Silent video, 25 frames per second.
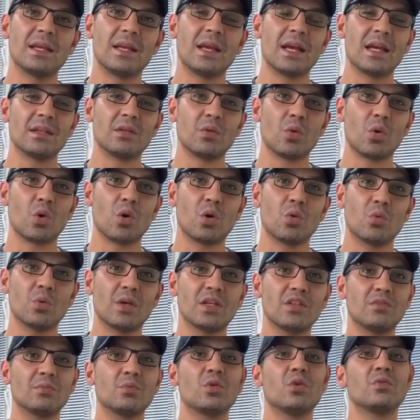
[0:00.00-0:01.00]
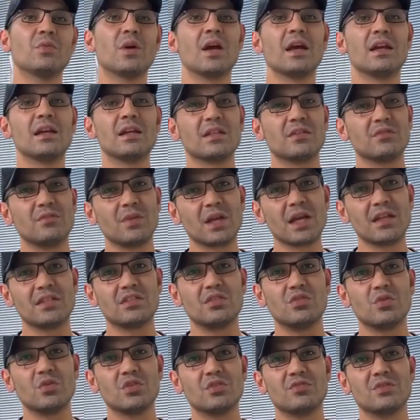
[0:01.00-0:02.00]
and always provide
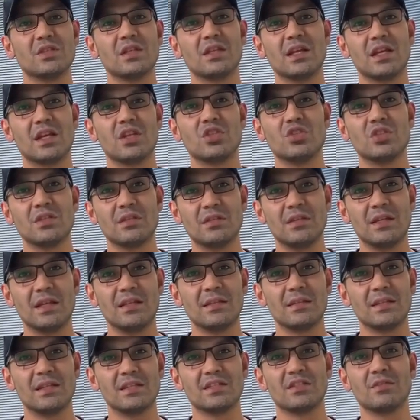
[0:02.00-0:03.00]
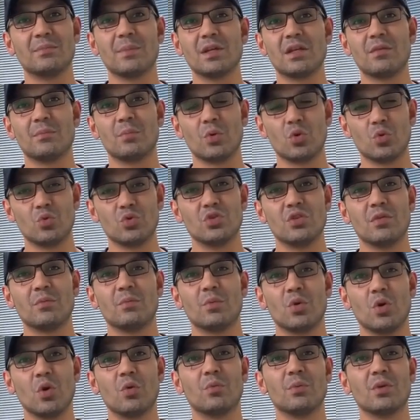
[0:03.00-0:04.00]
advance notification that this may pose a
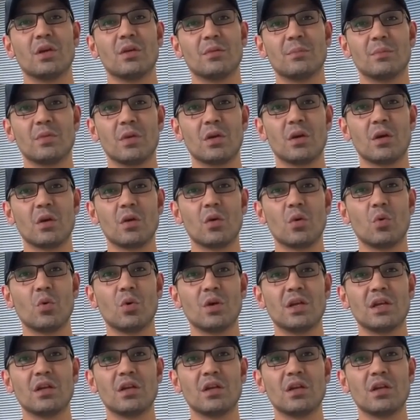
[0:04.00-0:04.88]
problem or